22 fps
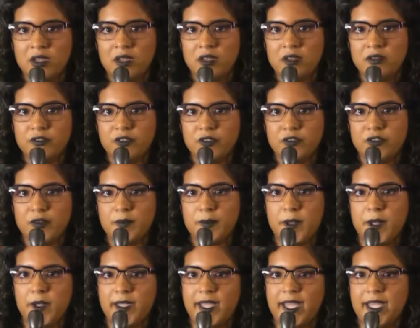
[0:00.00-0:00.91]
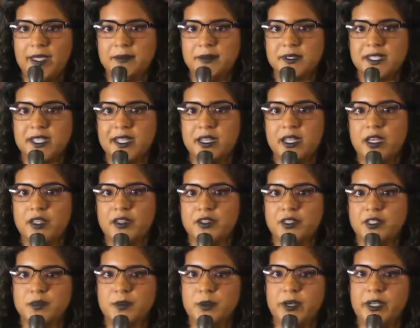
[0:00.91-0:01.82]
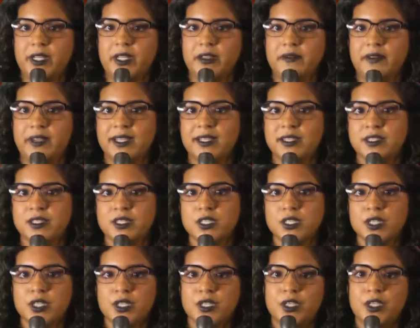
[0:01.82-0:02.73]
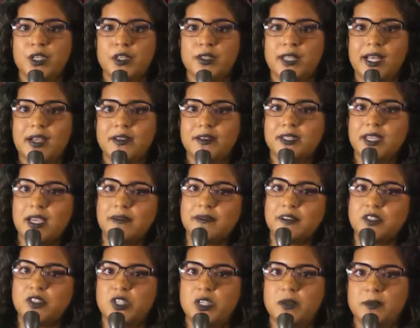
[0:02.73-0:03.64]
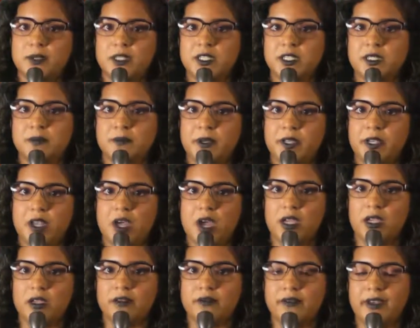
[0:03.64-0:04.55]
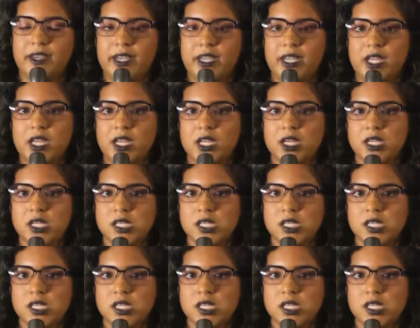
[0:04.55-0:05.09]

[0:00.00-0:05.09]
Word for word: For football games and other sporting events, you're allowed to have streamers, but not confetti.